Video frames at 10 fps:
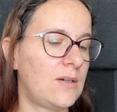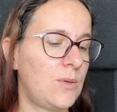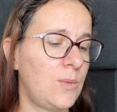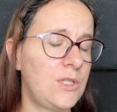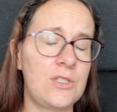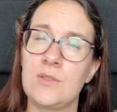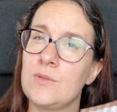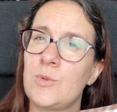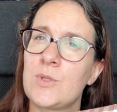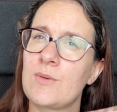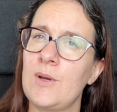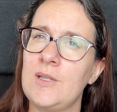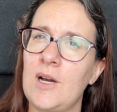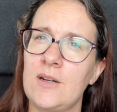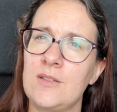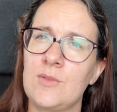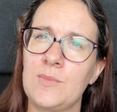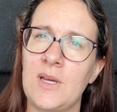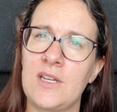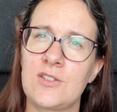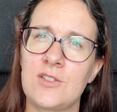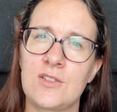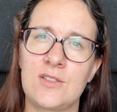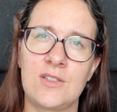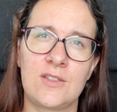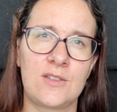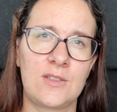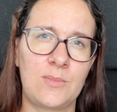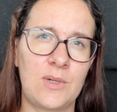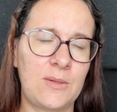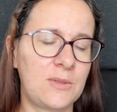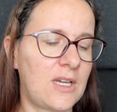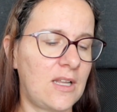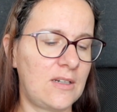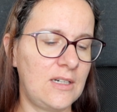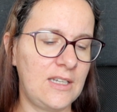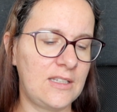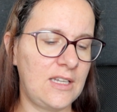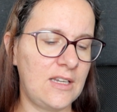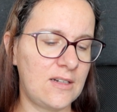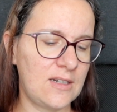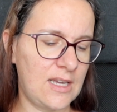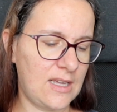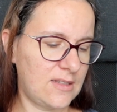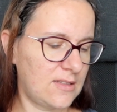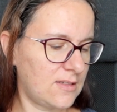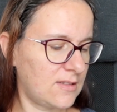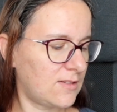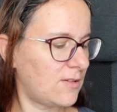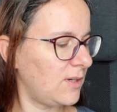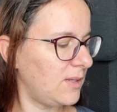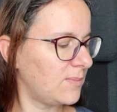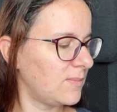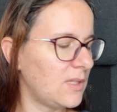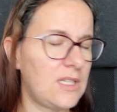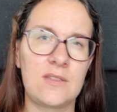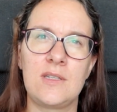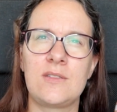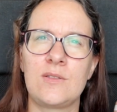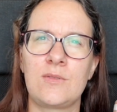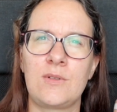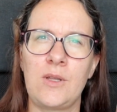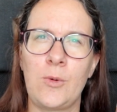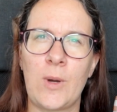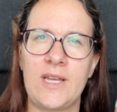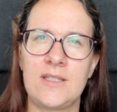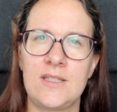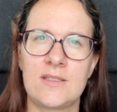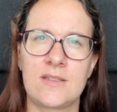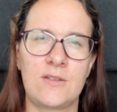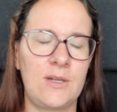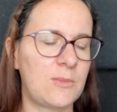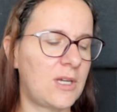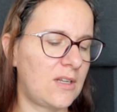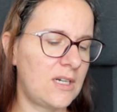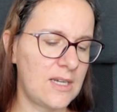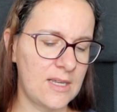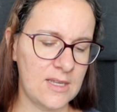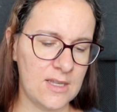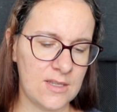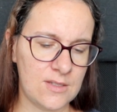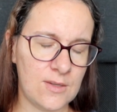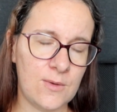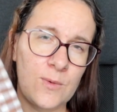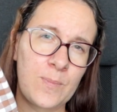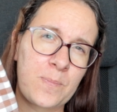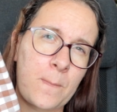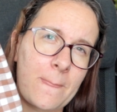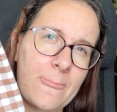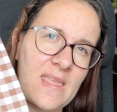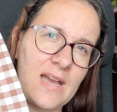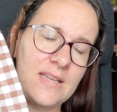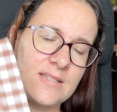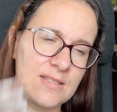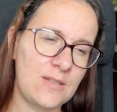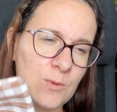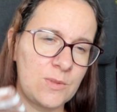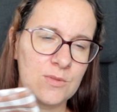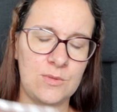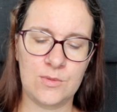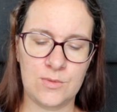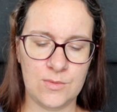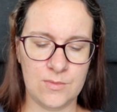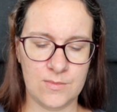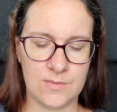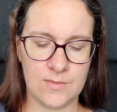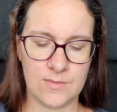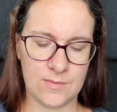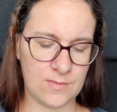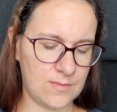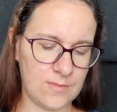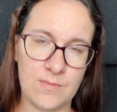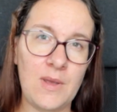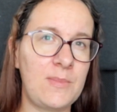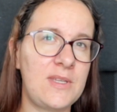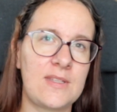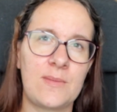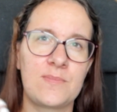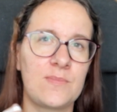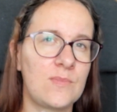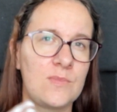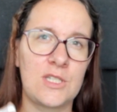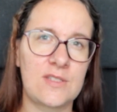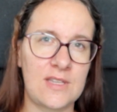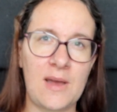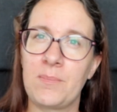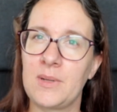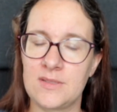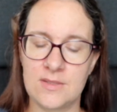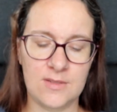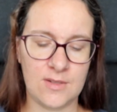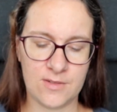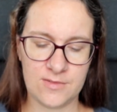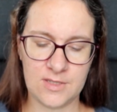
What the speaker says: which was quite hard to match the brown color in here and the cream. It's not really white, it's a cream color. So I still want to do maybe some just samples of